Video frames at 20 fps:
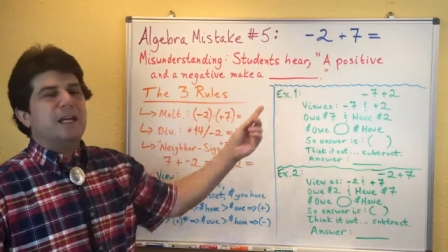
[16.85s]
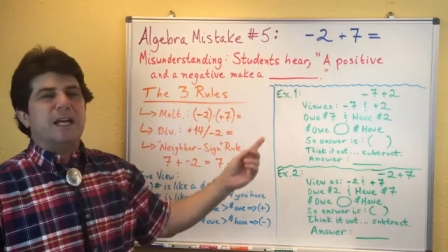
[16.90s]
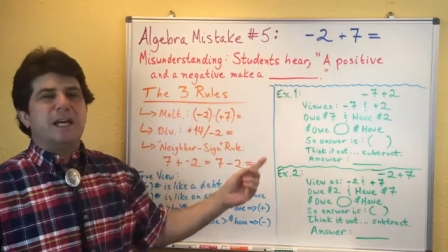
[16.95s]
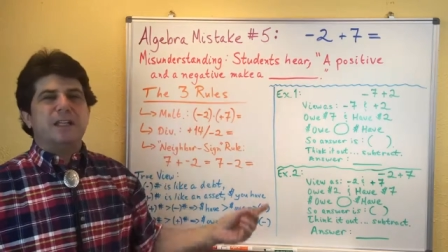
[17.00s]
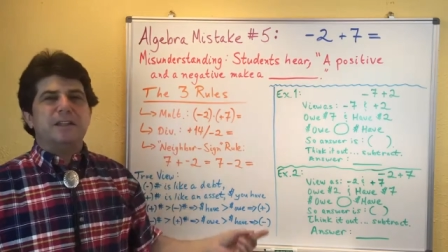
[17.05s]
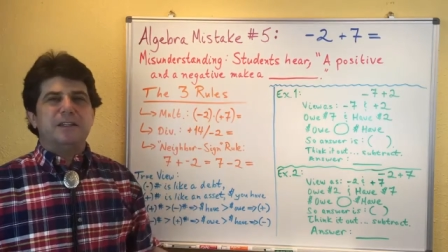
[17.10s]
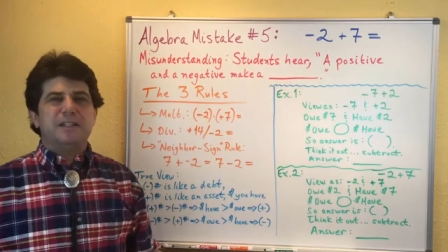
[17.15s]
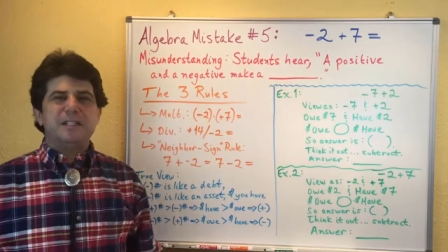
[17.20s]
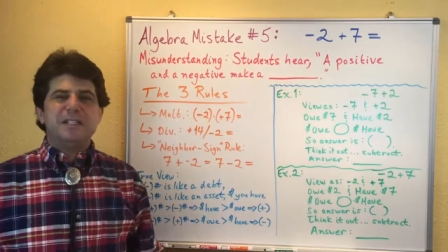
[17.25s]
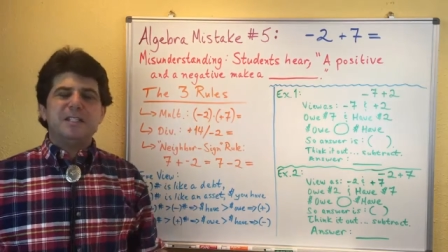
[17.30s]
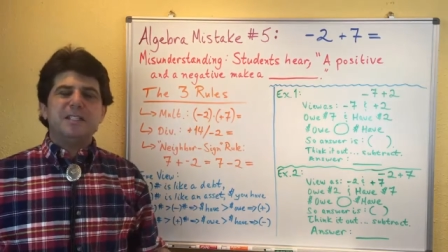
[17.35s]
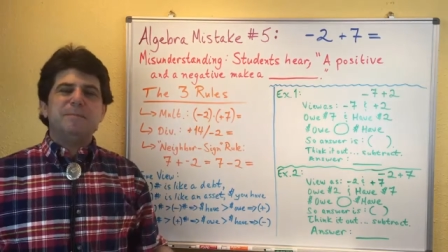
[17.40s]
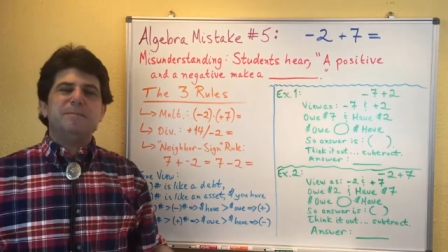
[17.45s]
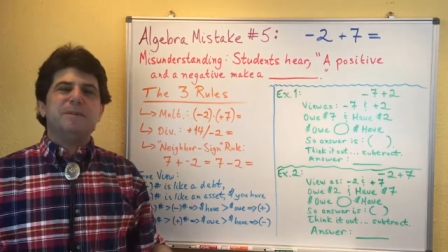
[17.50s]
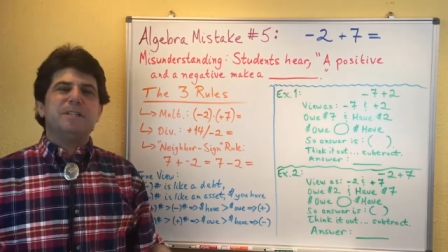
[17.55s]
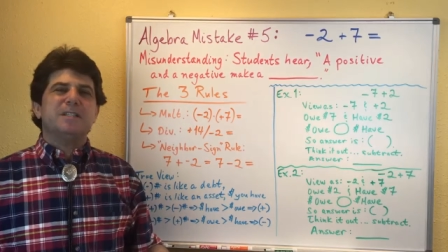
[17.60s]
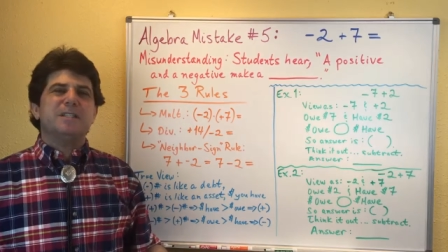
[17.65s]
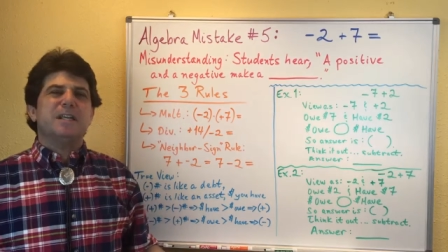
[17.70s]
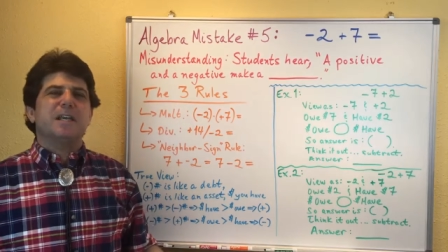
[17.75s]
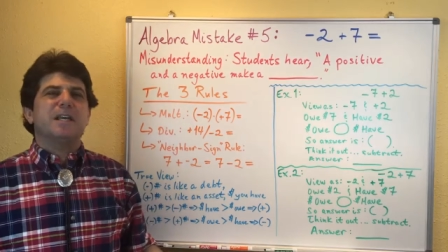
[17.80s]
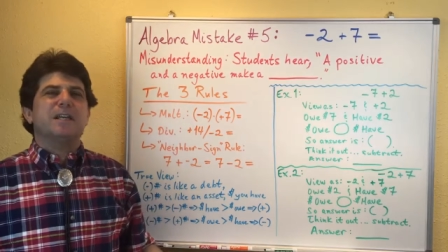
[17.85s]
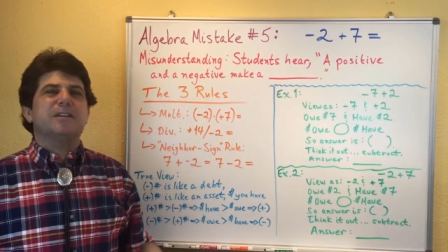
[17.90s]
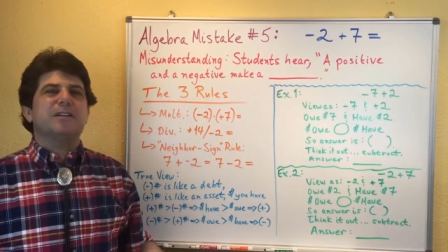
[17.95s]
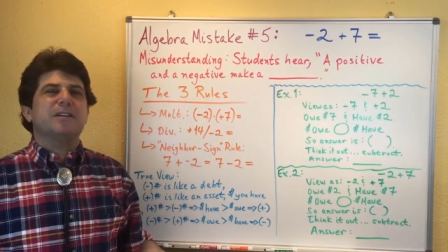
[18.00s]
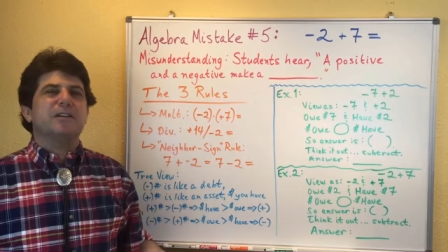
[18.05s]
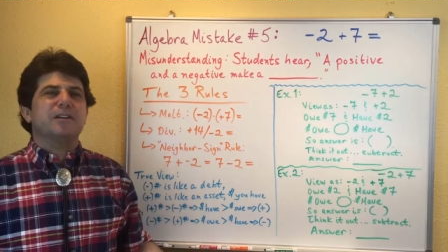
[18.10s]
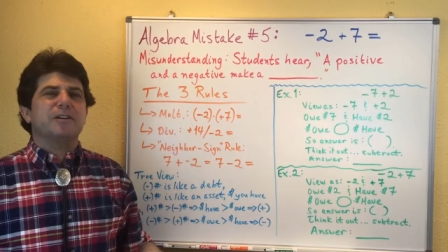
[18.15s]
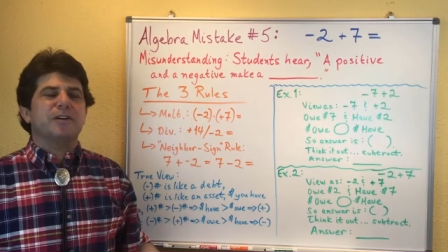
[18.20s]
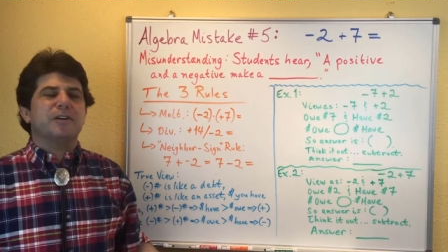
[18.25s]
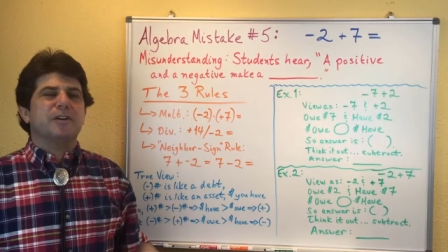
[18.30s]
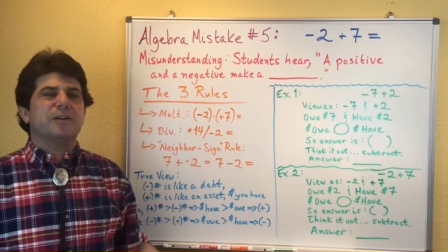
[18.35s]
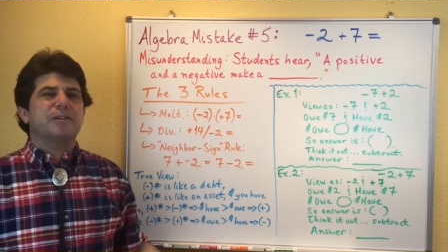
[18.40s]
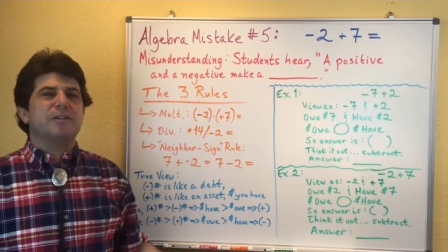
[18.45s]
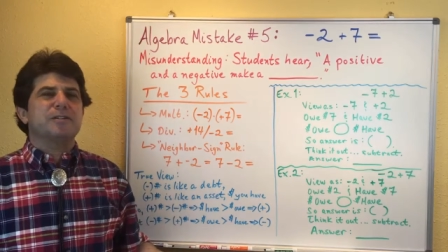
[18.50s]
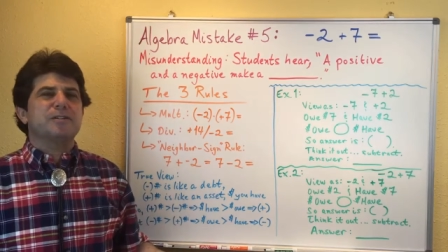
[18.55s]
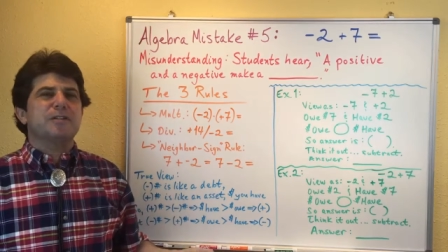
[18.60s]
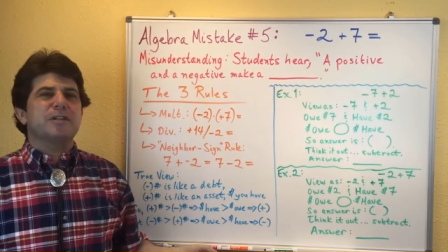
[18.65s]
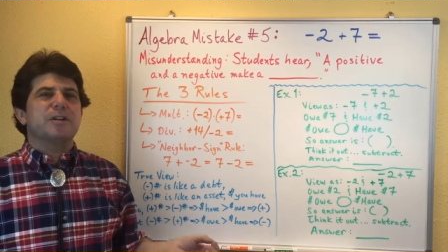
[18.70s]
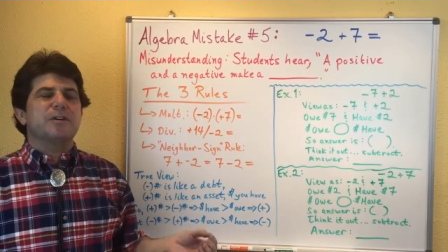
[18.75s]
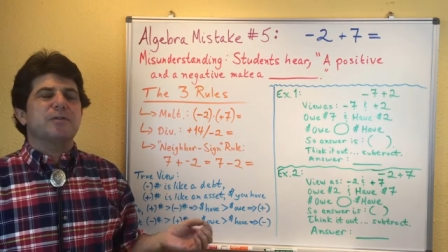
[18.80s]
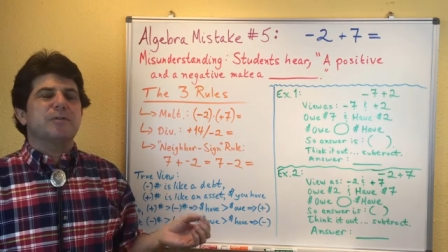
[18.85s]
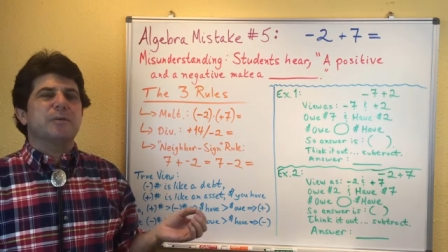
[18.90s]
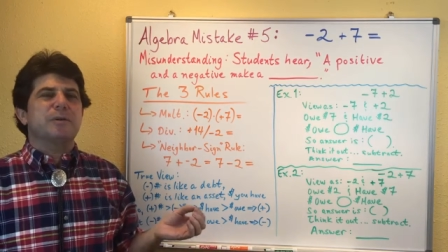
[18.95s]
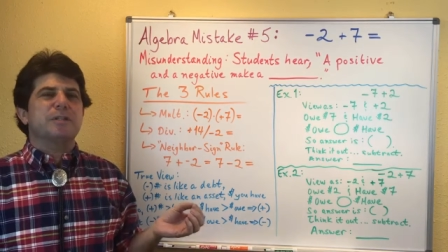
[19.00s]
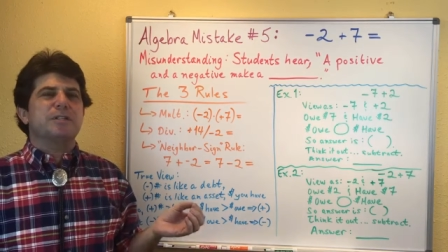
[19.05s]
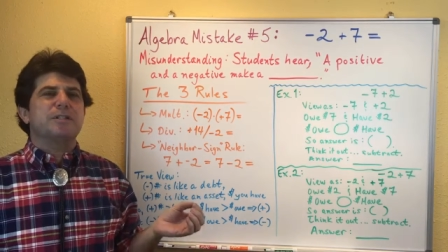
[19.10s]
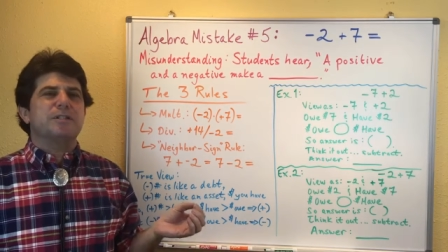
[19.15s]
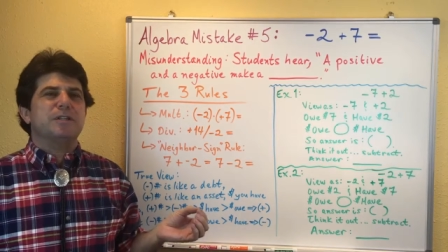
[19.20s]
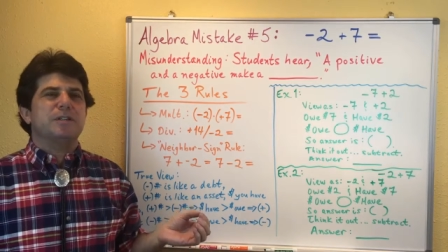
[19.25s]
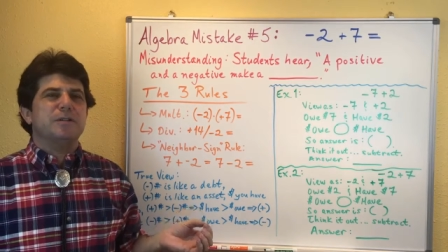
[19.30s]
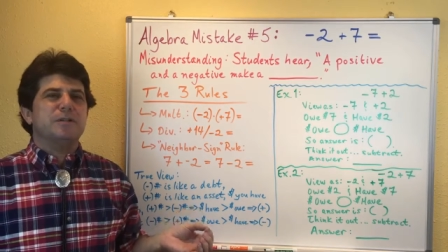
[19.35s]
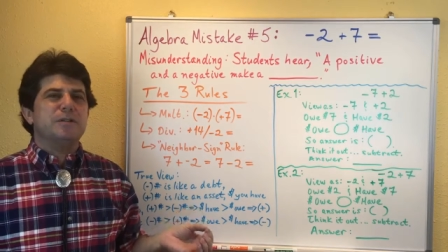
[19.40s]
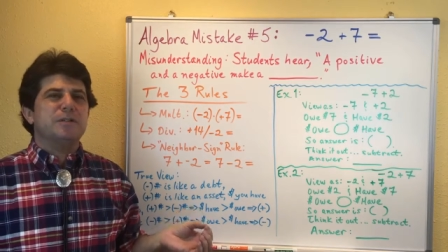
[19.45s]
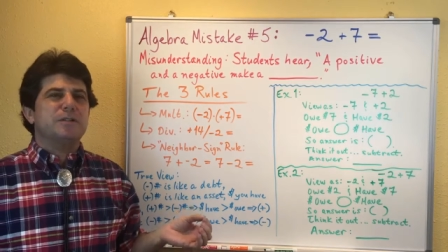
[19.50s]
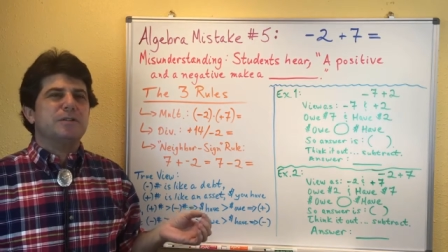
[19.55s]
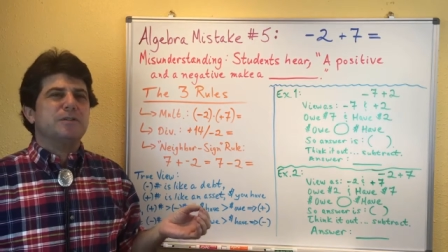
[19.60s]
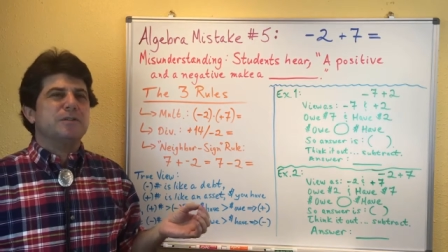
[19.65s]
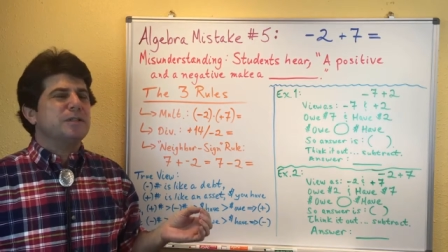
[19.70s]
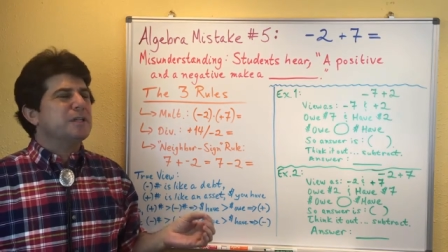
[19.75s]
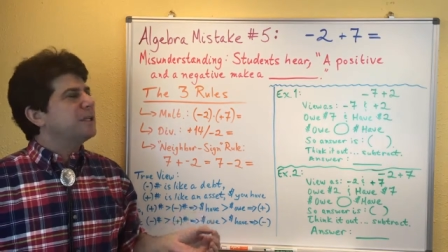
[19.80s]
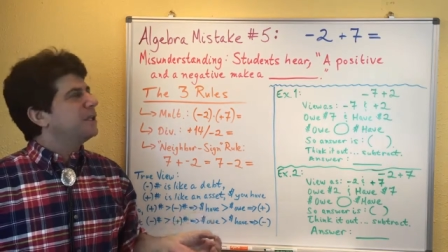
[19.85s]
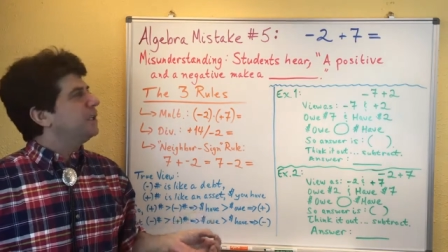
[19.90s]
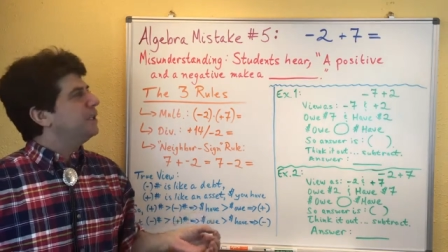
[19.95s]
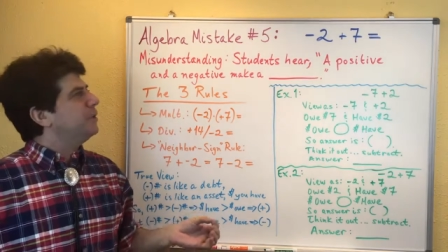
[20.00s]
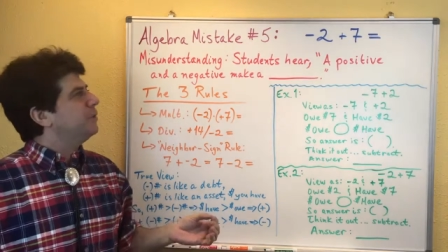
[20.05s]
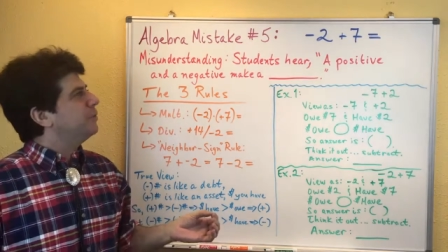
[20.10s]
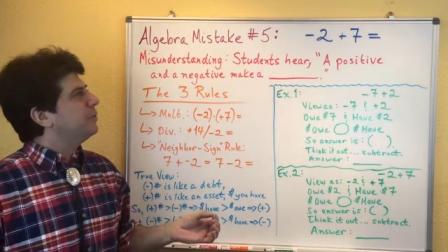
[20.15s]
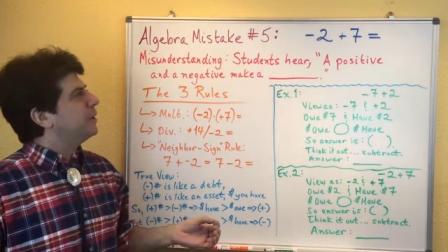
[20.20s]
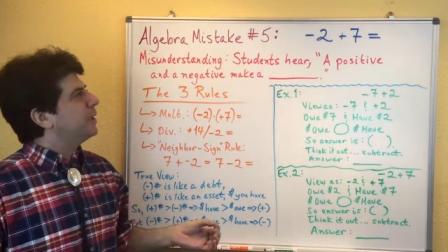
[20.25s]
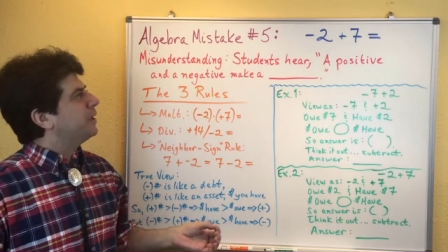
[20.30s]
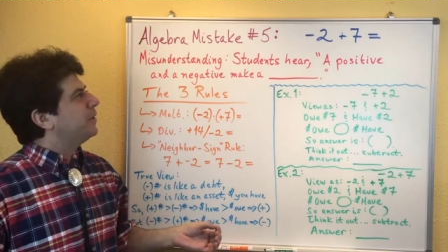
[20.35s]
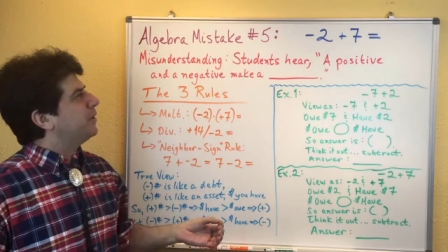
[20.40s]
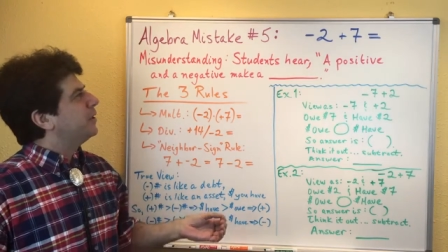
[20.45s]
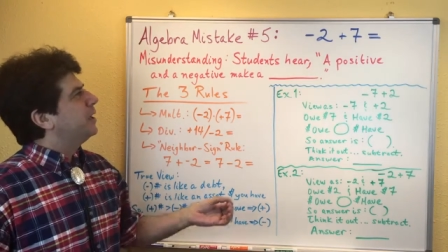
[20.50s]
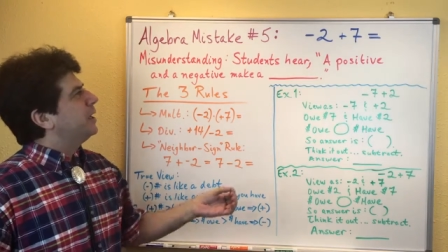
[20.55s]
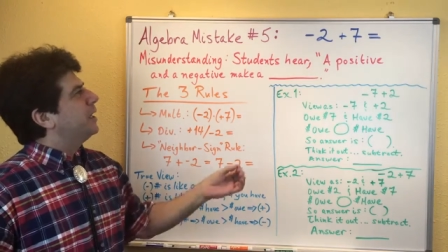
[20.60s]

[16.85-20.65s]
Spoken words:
And this is the mistake that occurs when students are dealing with